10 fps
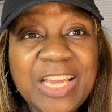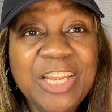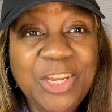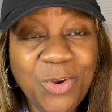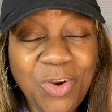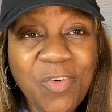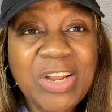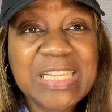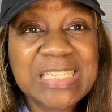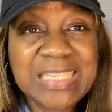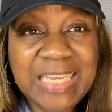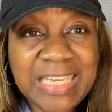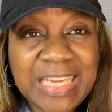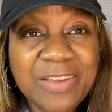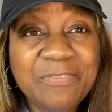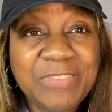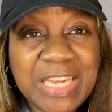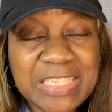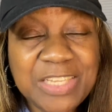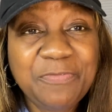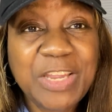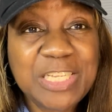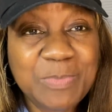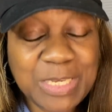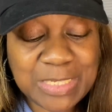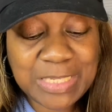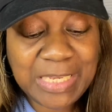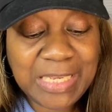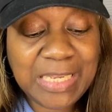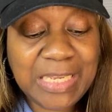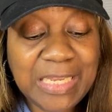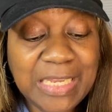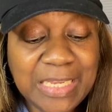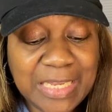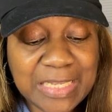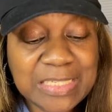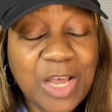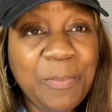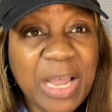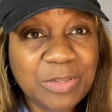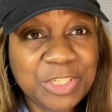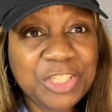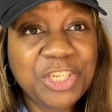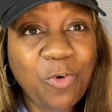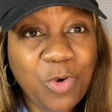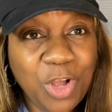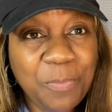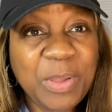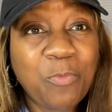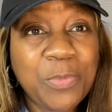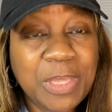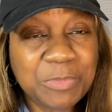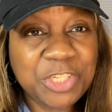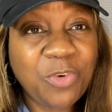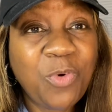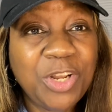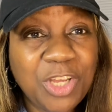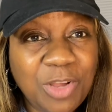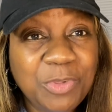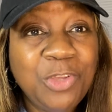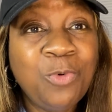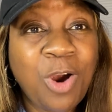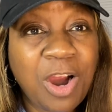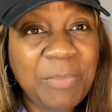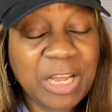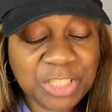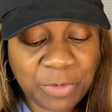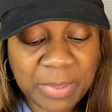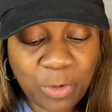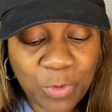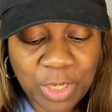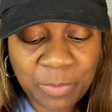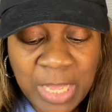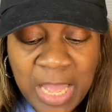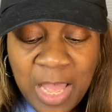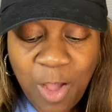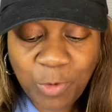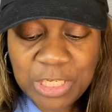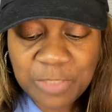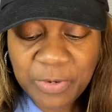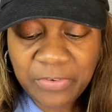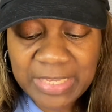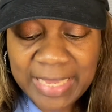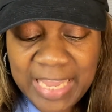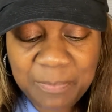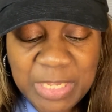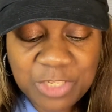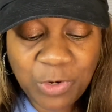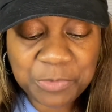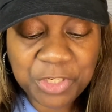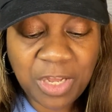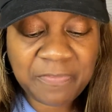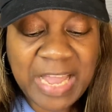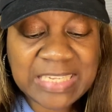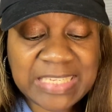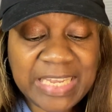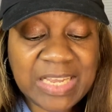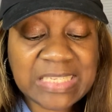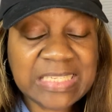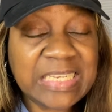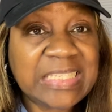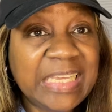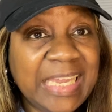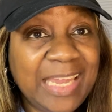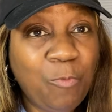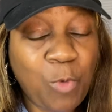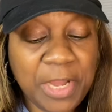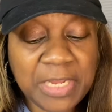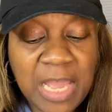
You're going to see him face to face because he is about to show up. And with him showing up, you are about to blow up. Holy Spirit gave me scripture of Isaiah 60 and 1.